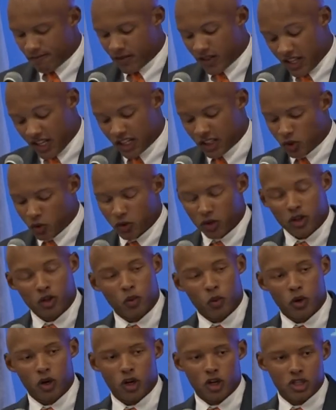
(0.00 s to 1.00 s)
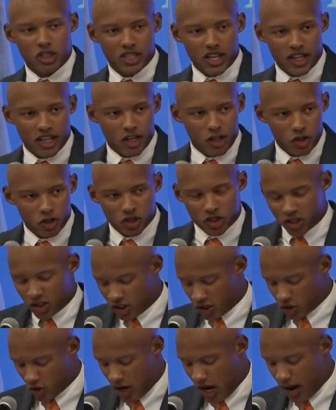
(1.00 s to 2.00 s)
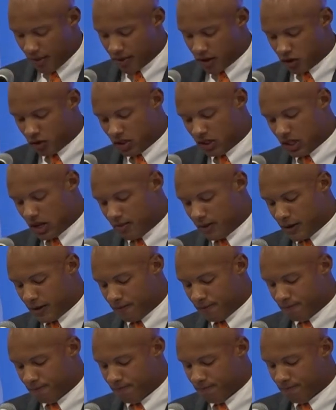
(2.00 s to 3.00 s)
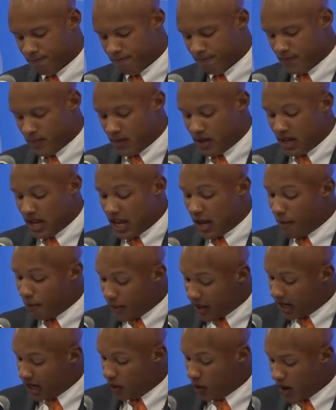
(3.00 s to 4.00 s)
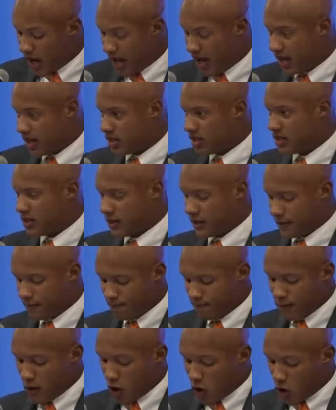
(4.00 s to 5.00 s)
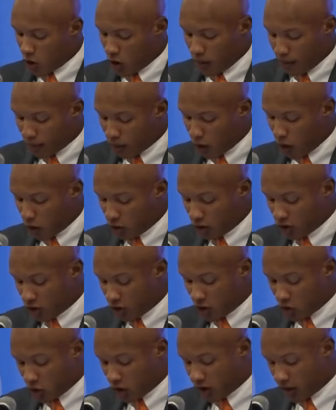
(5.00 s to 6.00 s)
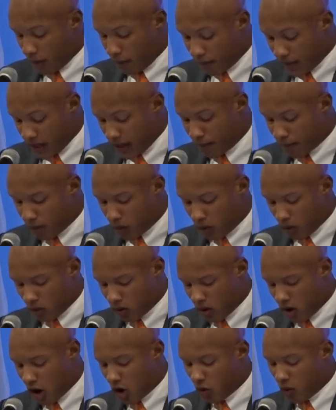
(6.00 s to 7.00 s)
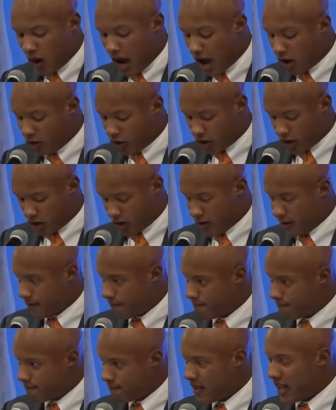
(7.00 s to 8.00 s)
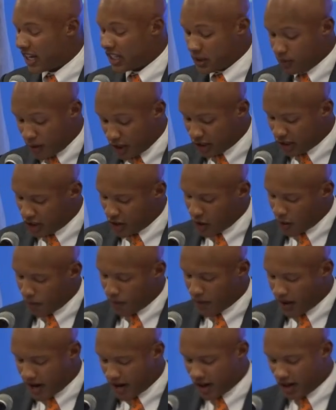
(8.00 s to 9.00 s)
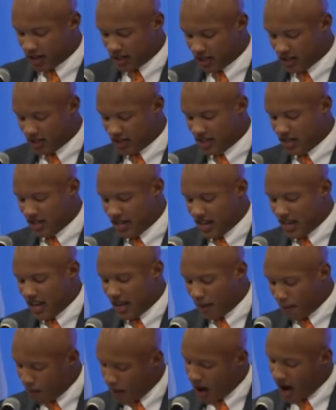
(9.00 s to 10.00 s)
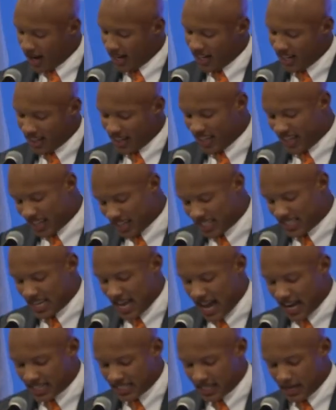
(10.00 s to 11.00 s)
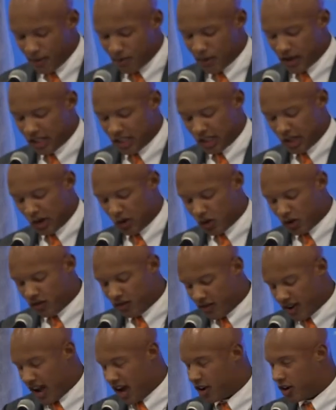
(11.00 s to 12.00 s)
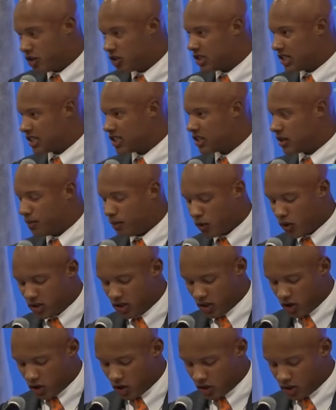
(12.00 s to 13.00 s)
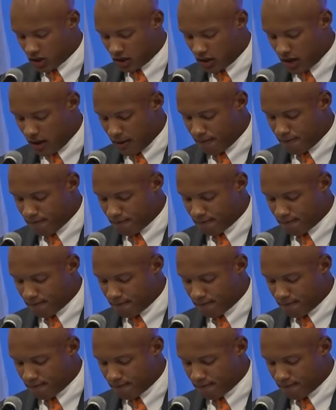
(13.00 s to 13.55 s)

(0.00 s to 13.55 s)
These were the words that they used to describe Coach Summit. In many ways, her approach toward the people around her, especially her players, embodied the exact same mission, core values as the Boys and Girls Club,